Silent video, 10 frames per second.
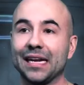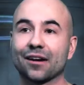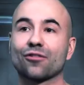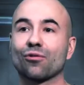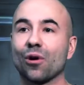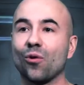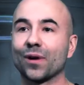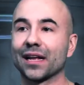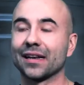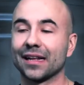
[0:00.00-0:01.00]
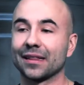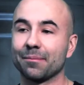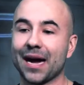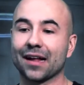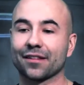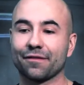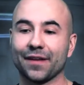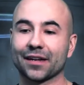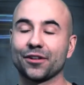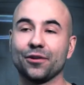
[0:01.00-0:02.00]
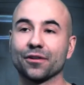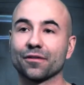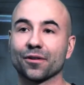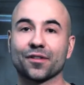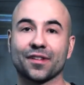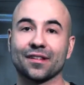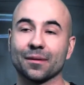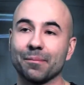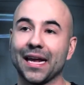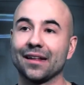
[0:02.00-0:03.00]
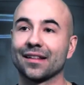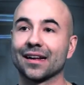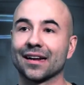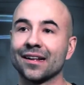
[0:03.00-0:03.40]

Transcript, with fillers: a Krogan in the Mass Effect universe is amazing.